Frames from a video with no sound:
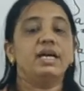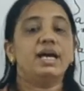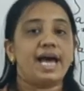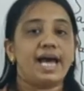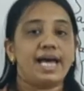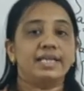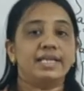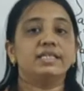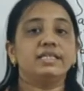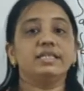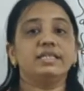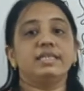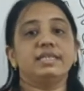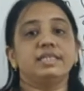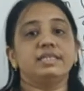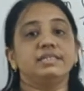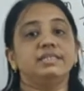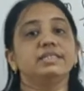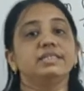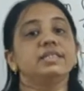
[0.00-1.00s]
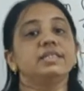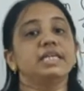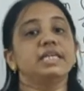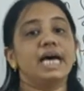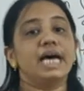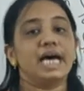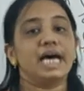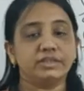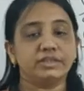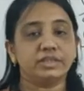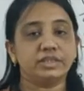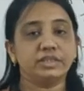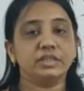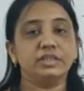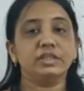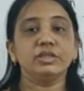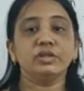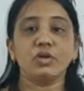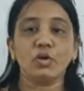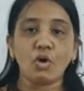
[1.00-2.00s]
either it is a
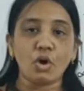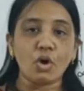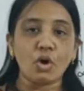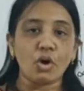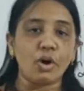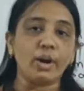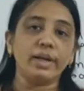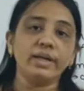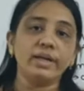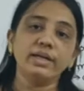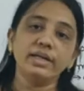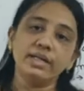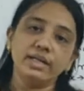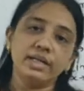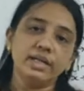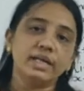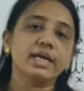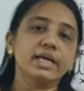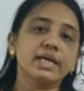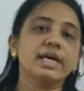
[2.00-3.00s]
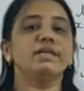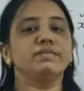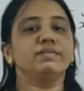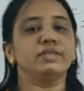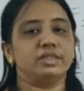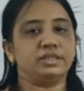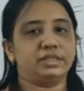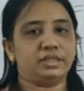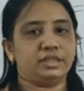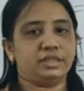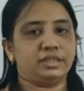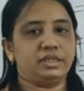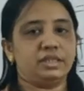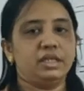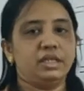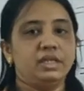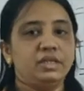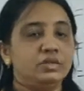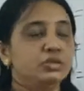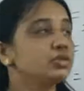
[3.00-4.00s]
divergent or convergent.
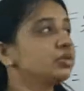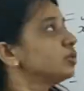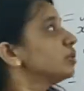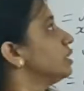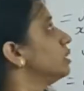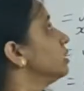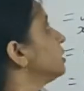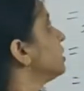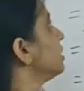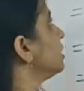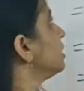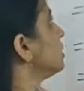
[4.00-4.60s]
So this is